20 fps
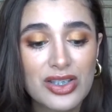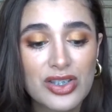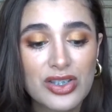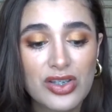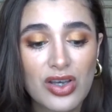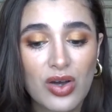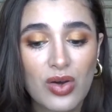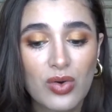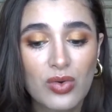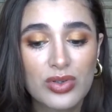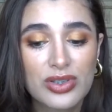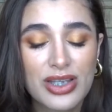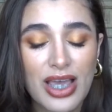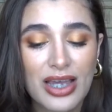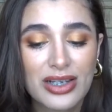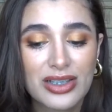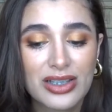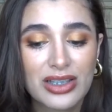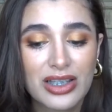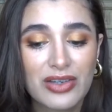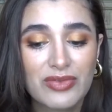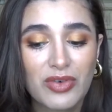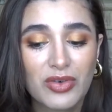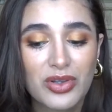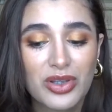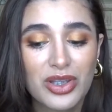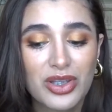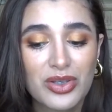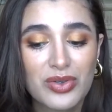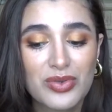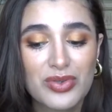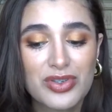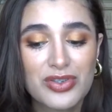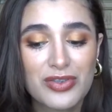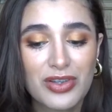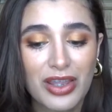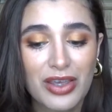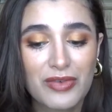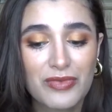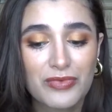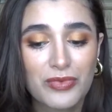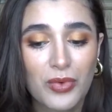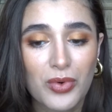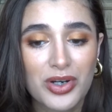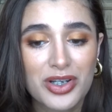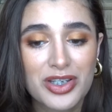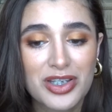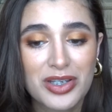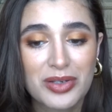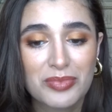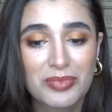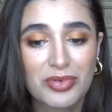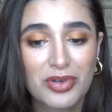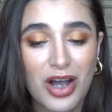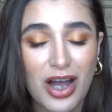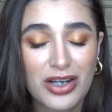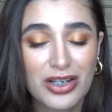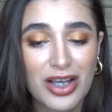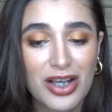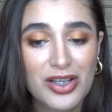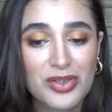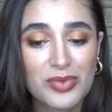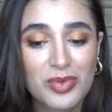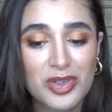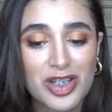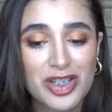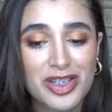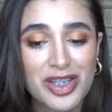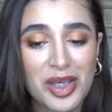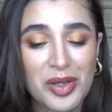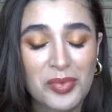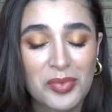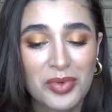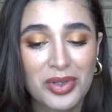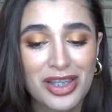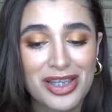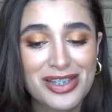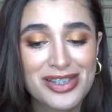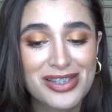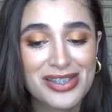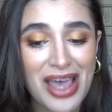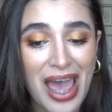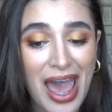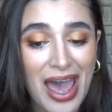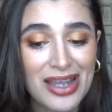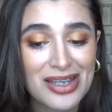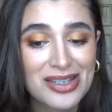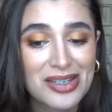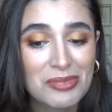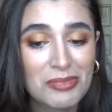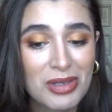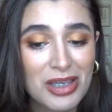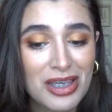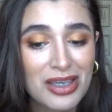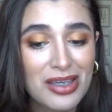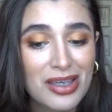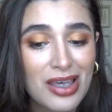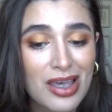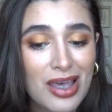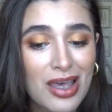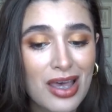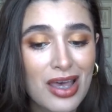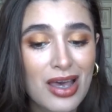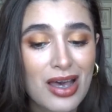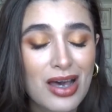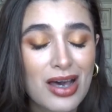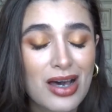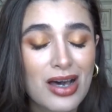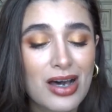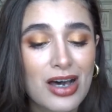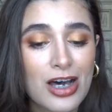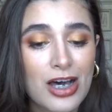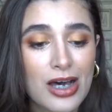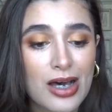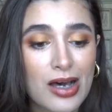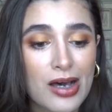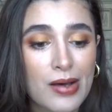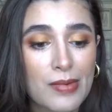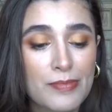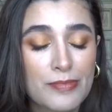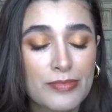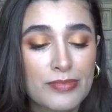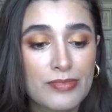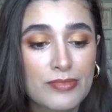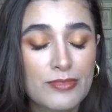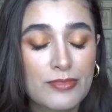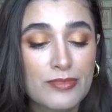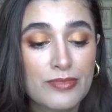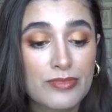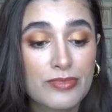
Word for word: So technically I've only used like 14 products, which is like really sad to me. Um,